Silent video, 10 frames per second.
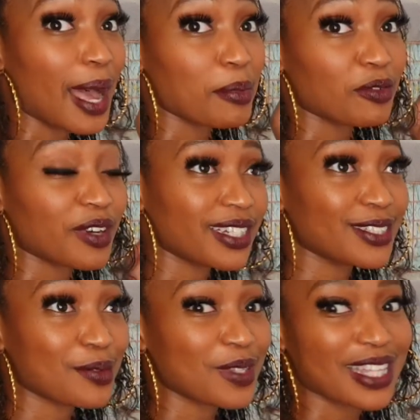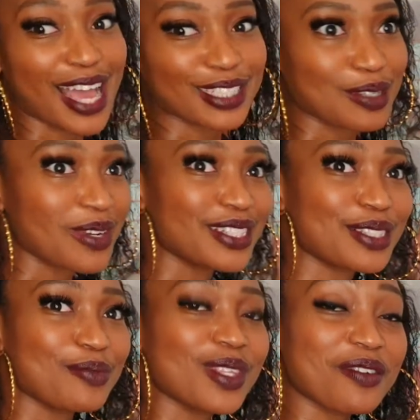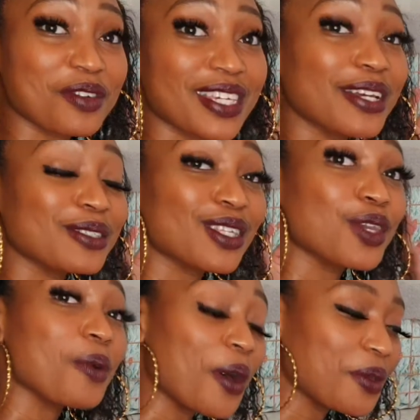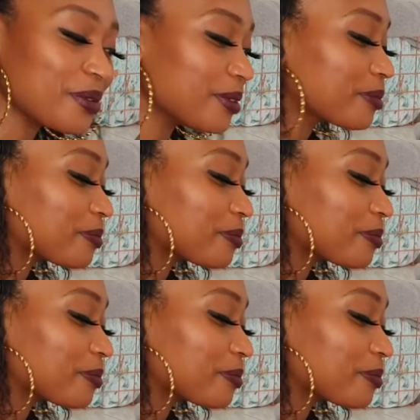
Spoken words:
But finding something that actually blends in with everything else that you own,